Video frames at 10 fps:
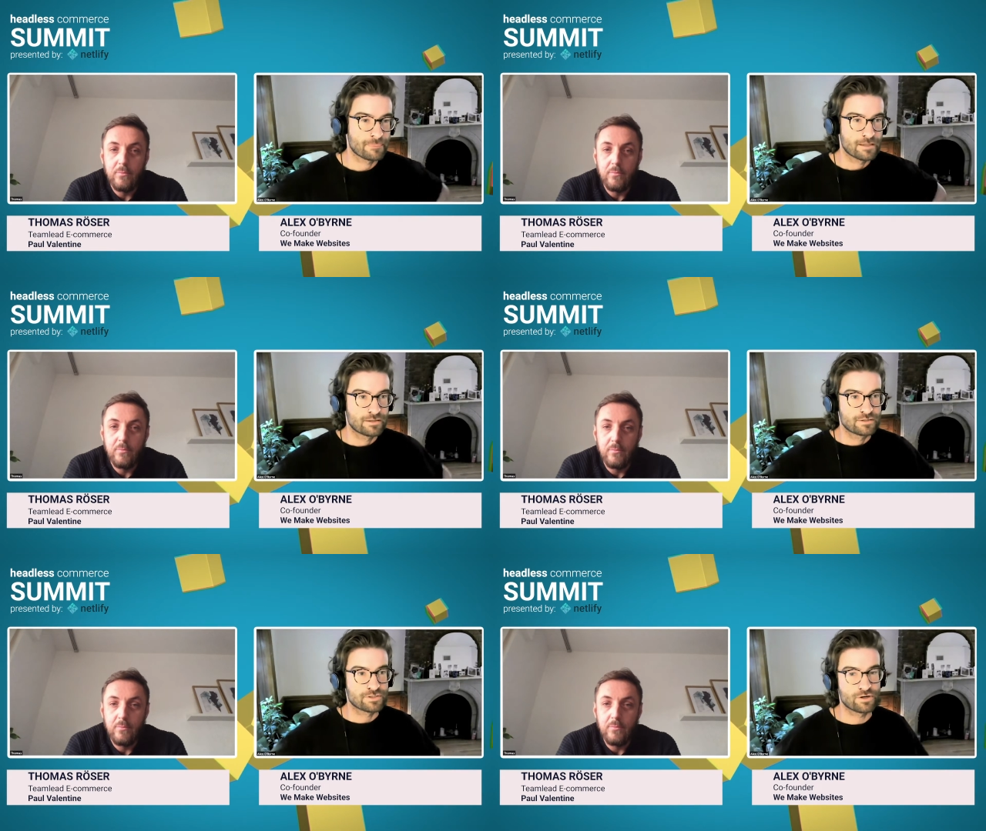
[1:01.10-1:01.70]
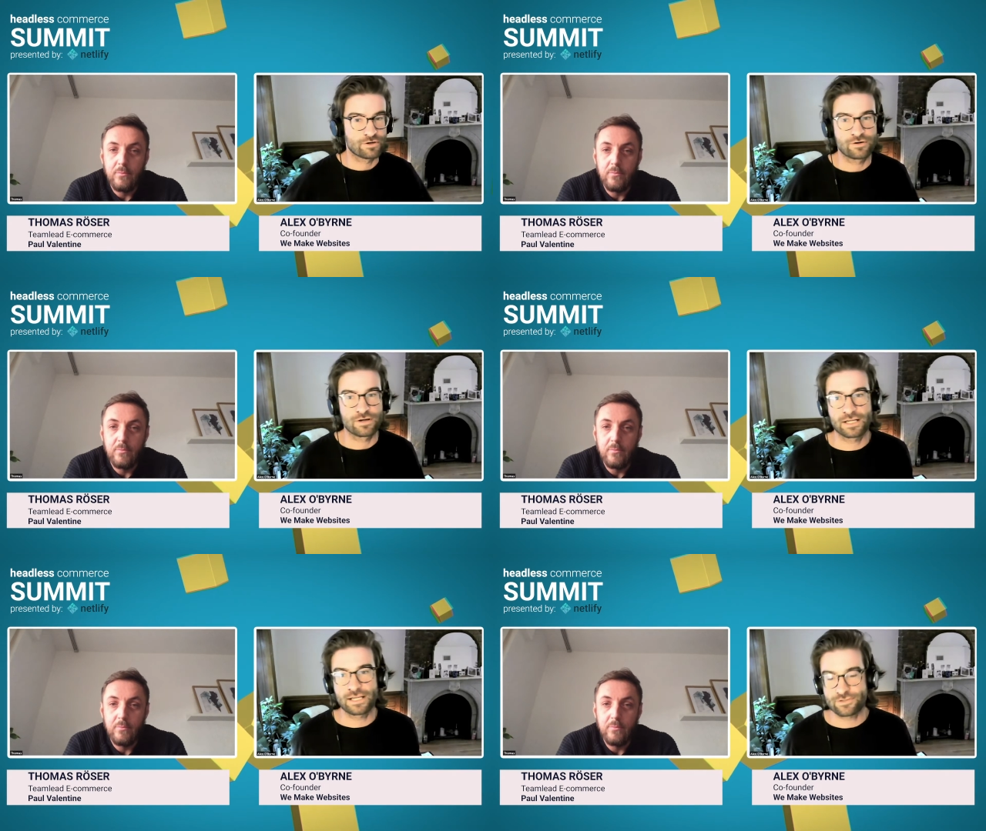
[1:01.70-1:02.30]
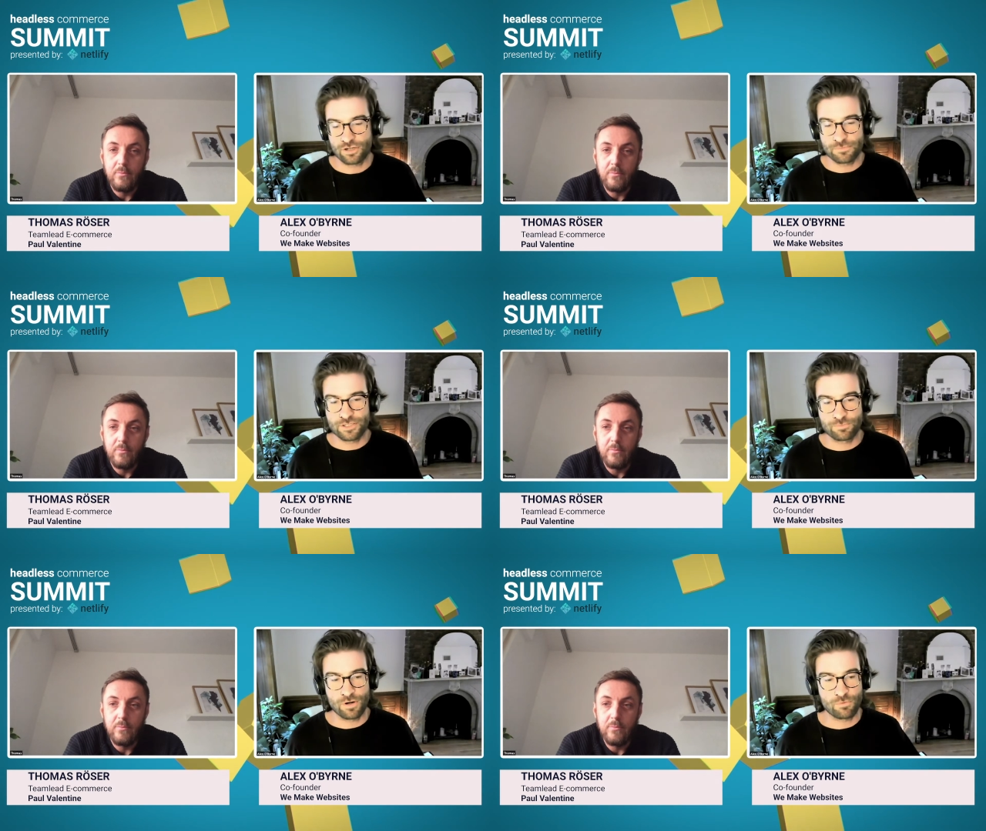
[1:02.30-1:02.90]
Speaker 1: So I guess Thomas,
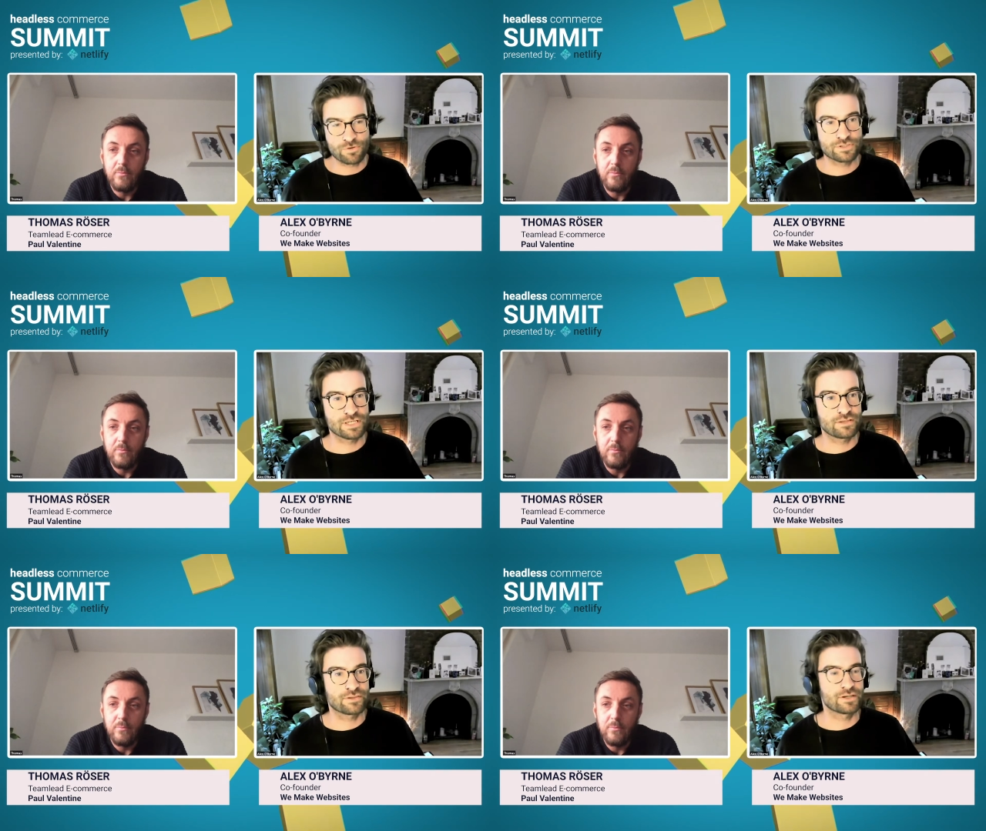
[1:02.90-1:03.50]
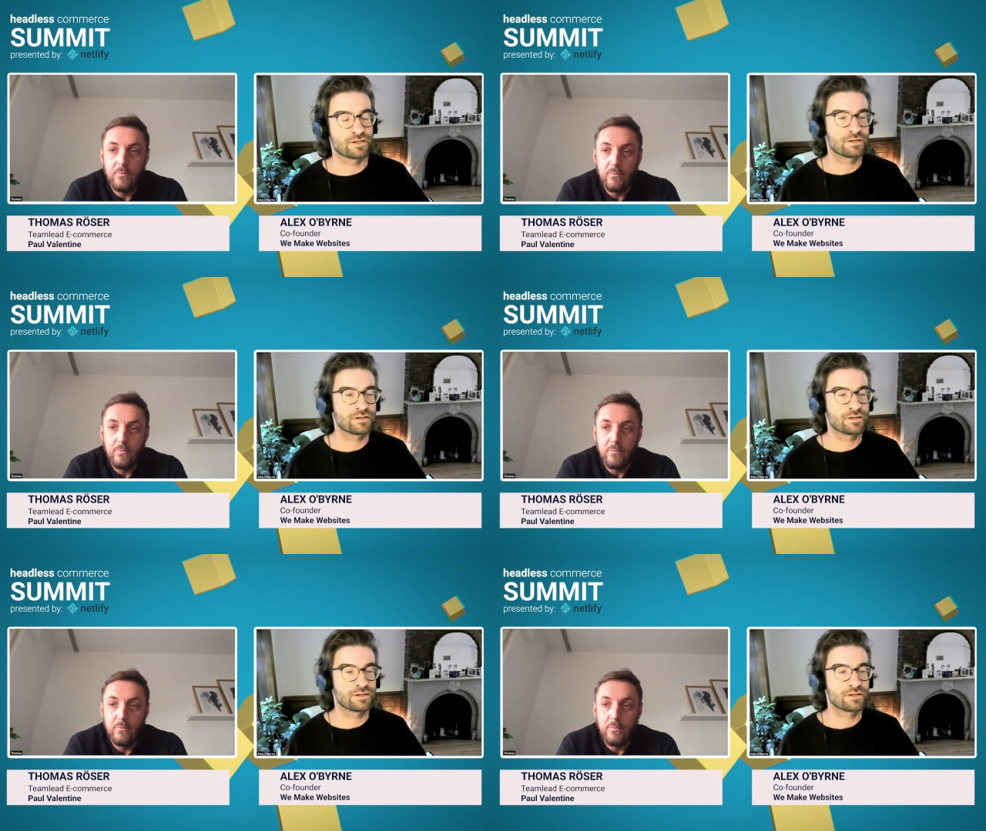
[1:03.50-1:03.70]
what was it that